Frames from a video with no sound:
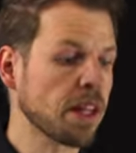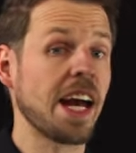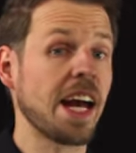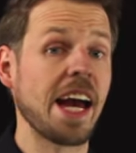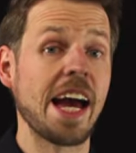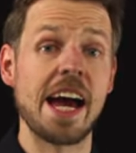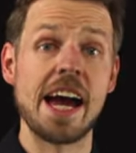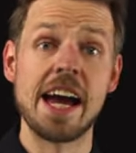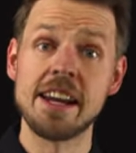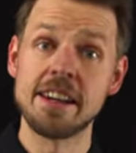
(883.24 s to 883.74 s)

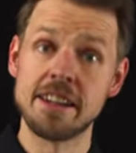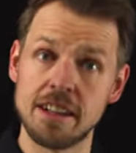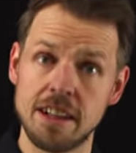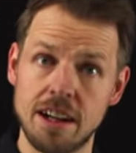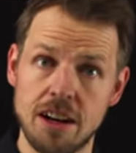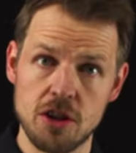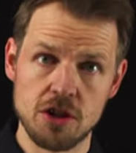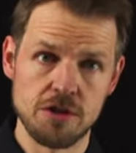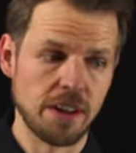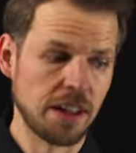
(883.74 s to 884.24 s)
and a
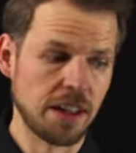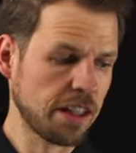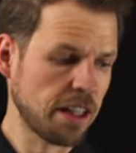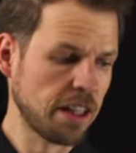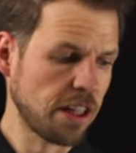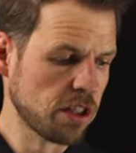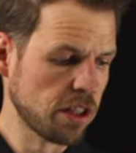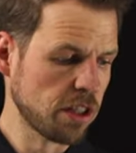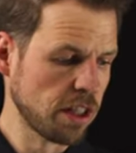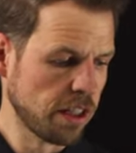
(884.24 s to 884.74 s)
large
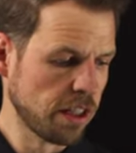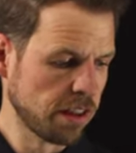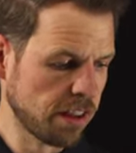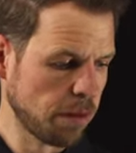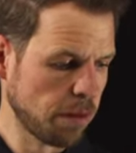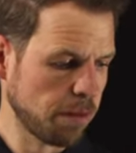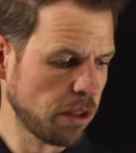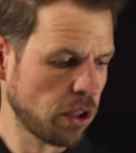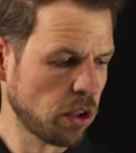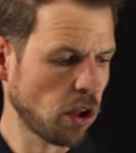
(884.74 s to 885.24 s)
validation data set
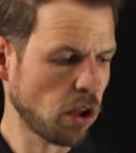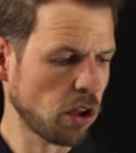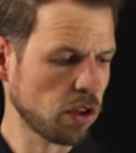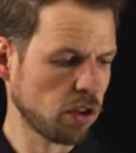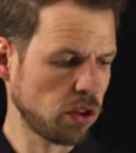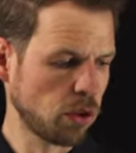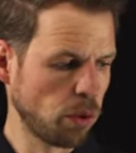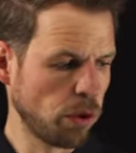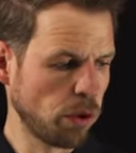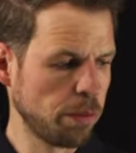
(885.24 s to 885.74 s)
because
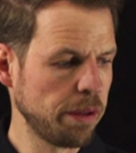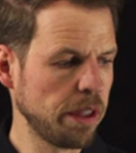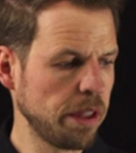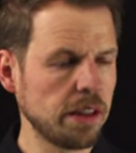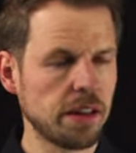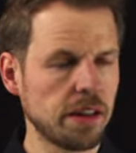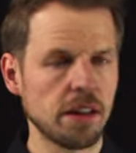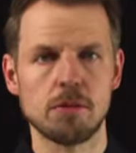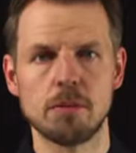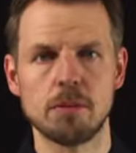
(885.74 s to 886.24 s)
you repeat
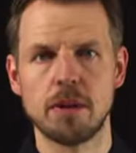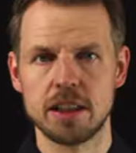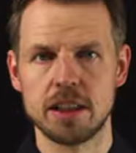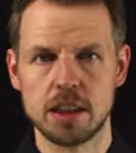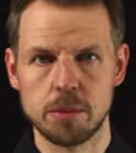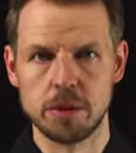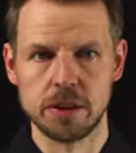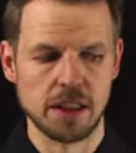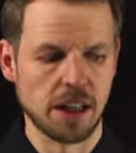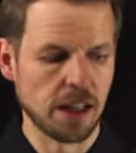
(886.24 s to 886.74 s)
this
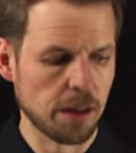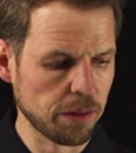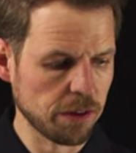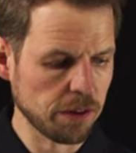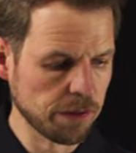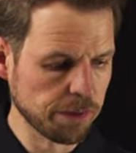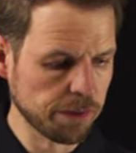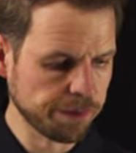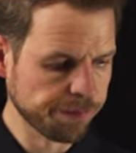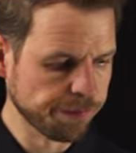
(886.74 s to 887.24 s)
multiple times.
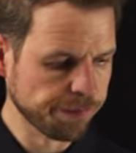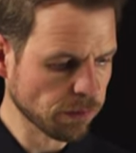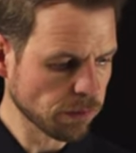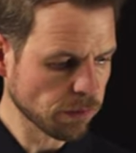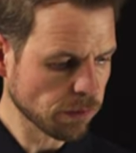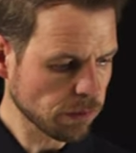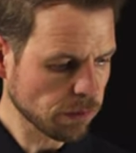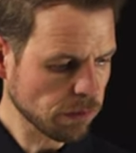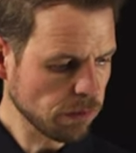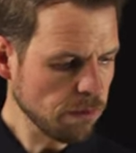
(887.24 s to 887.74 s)

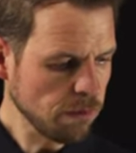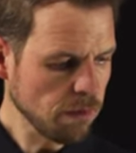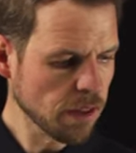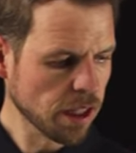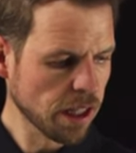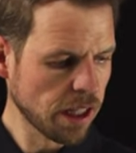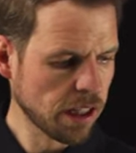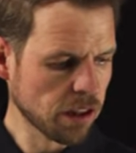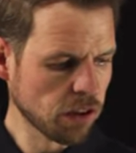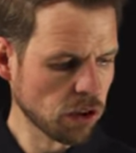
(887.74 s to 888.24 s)

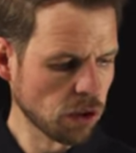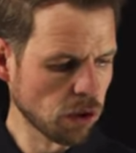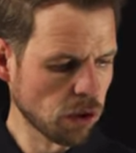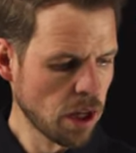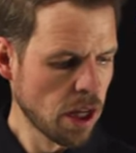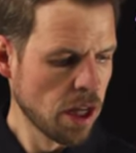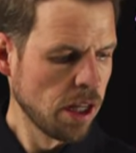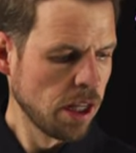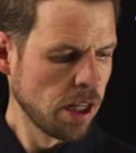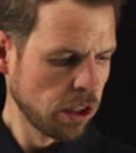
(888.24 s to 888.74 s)
And so
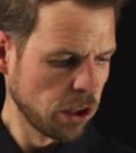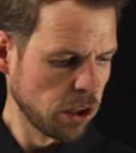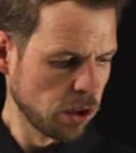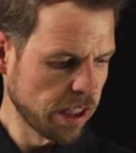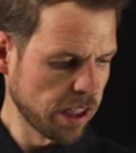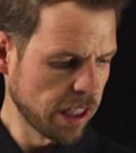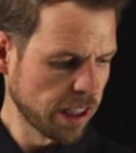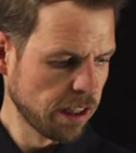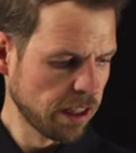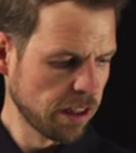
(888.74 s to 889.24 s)
you're
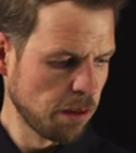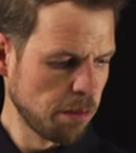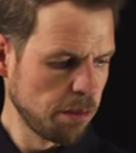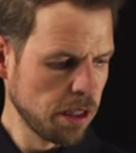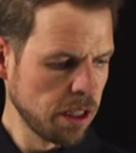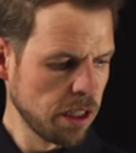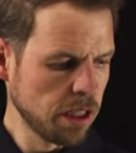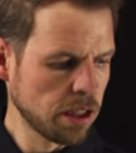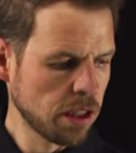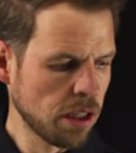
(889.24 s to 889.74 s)
taking the
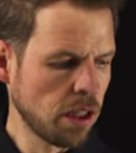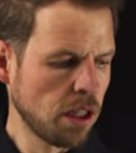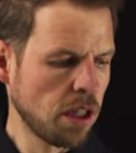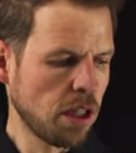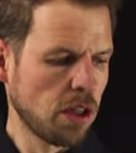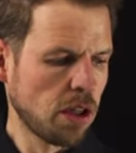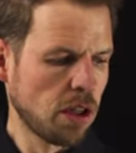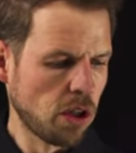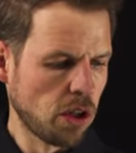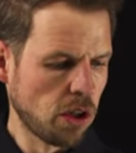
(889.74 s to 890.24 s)
mean
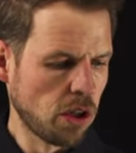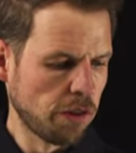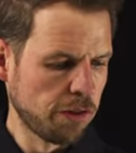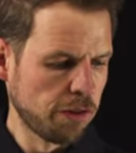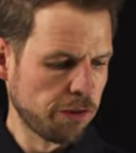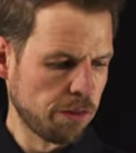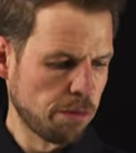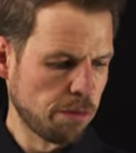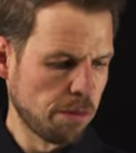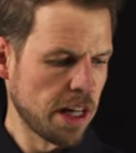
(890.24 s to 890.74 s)

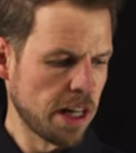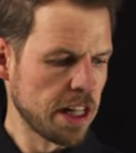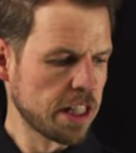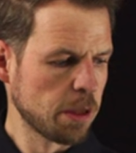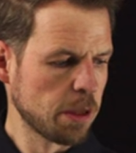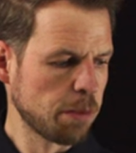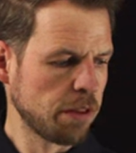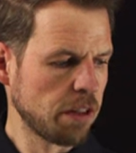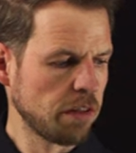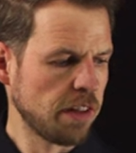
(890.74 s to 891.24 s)
of
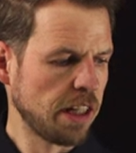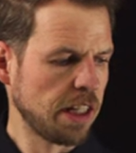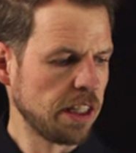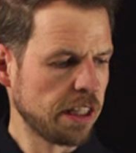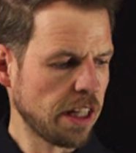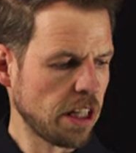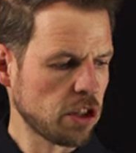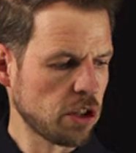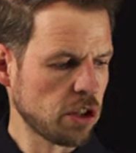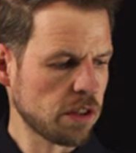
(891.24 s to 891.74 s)
multiple
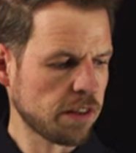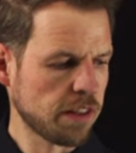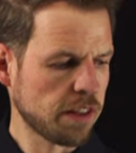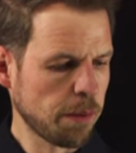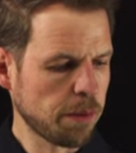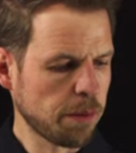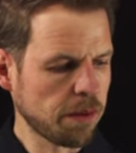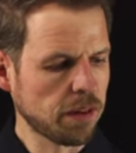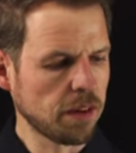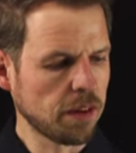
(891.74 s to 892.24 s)
validation
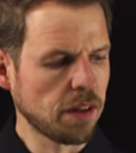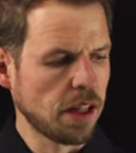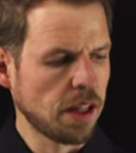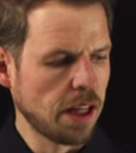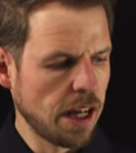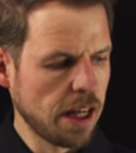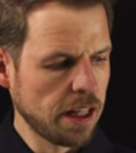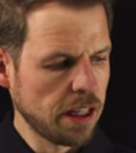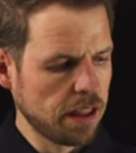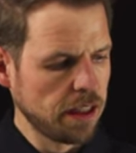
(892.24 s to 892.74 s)
steps,
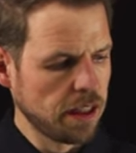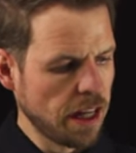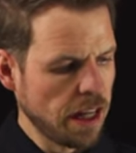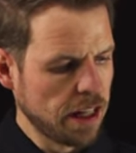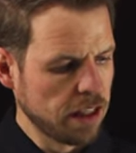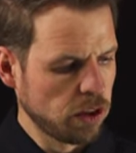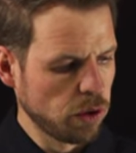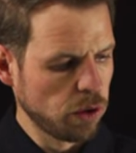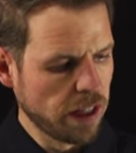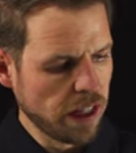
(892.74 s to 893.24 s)
and in the end,
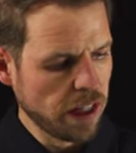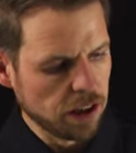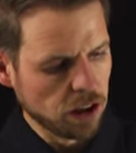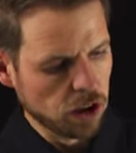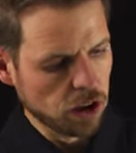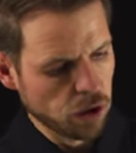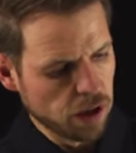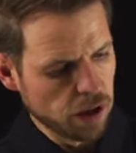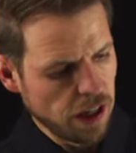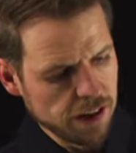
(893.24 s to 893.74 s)
you get a
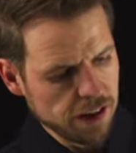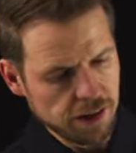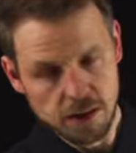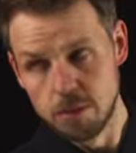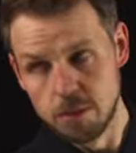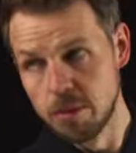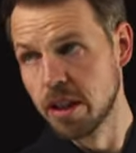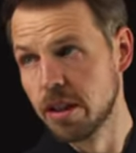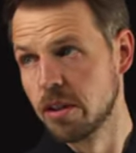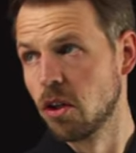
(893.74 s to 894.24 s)
good
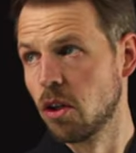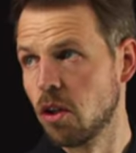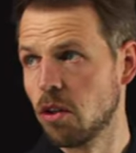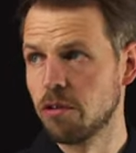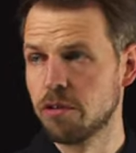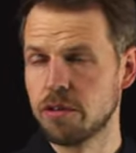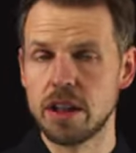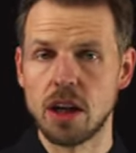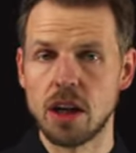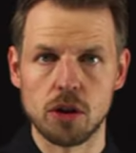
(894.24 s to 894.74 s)
estimate of
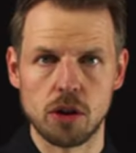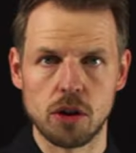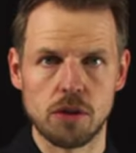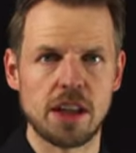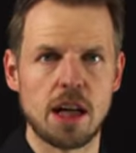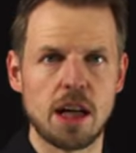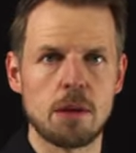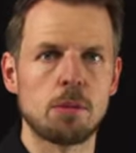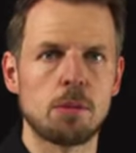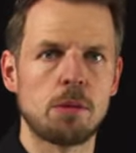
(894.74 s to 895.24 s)
the
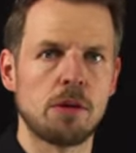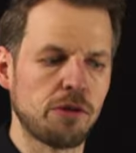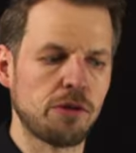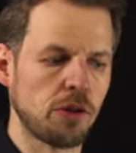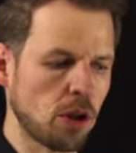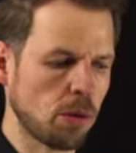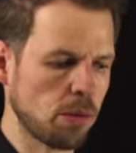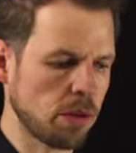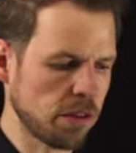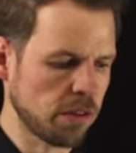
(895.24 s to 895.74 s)
out-of-sample
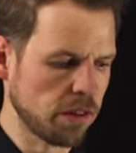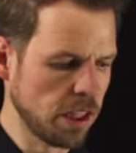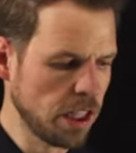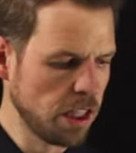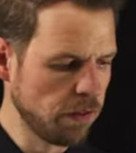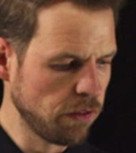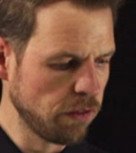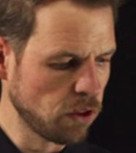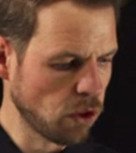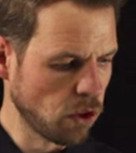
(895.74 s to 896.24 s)
performance,
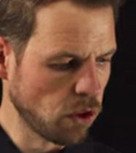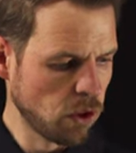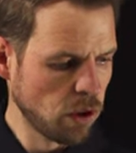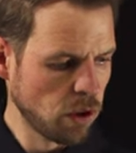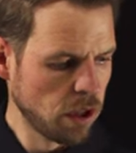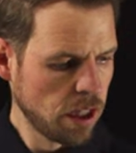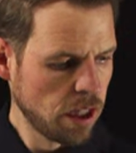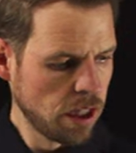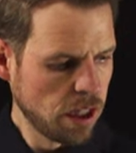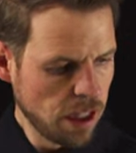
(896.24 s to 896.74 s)
even though
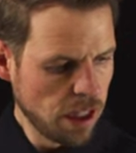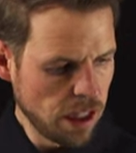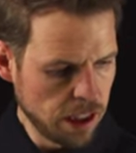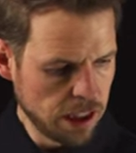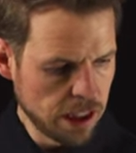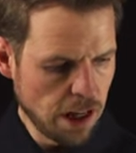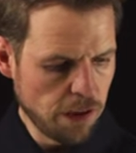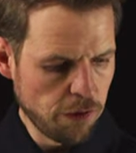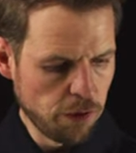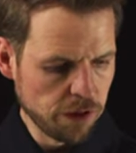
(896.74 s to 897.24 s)
in
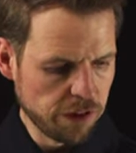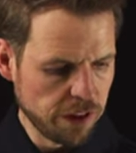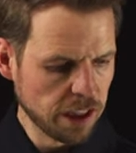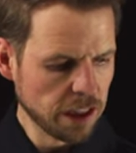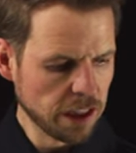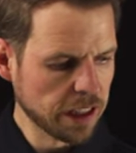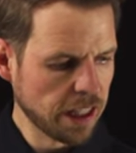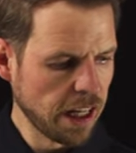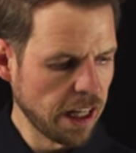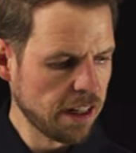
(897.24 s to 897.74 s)
every single
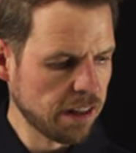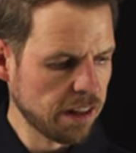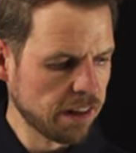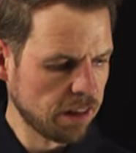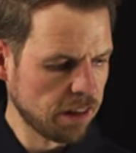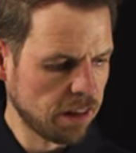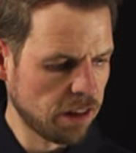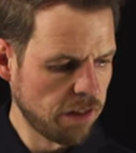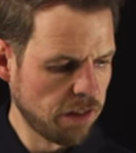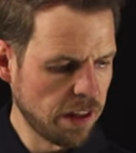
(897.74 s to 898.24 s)
case,
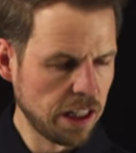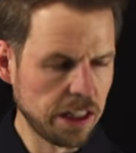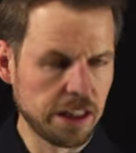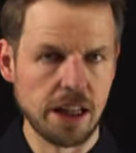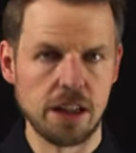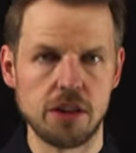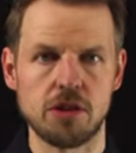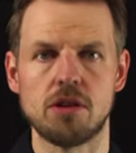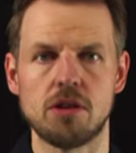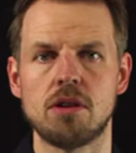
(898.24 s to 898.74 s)
the
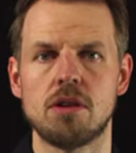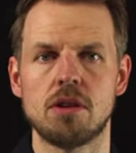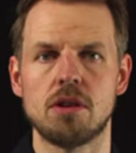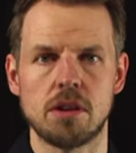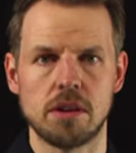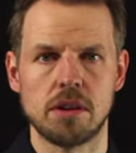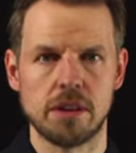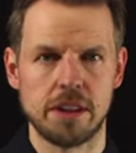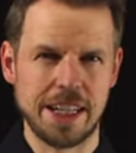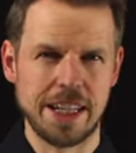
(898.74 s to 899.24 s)
validation
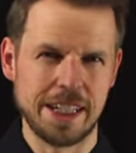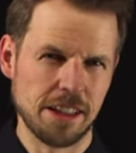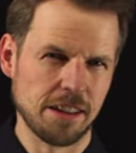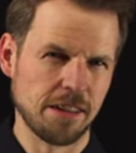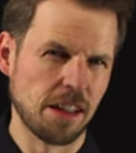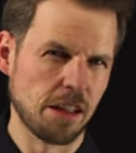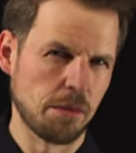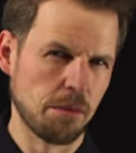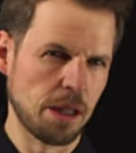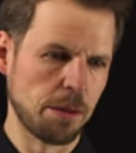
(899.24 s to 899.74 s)
data
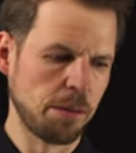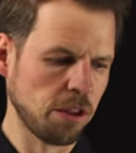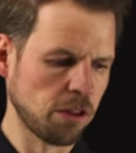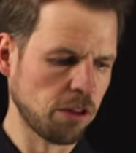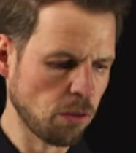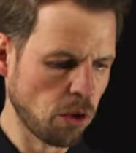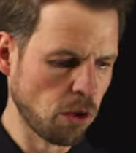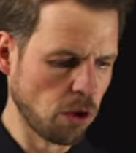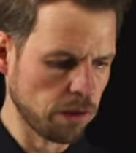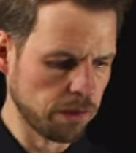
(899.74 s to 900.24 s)
set may be
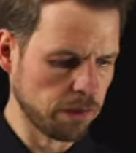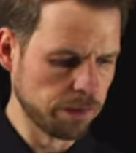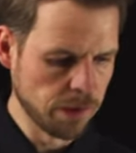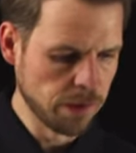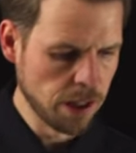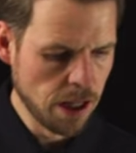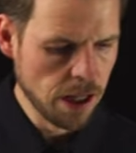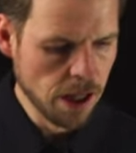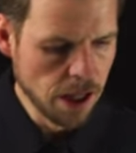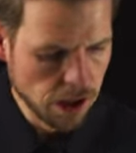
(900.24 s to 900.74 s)
small.
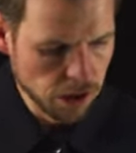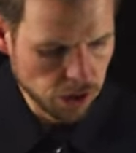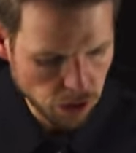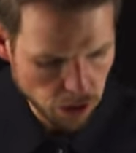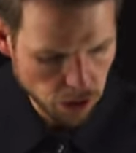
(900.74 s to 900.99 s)
So the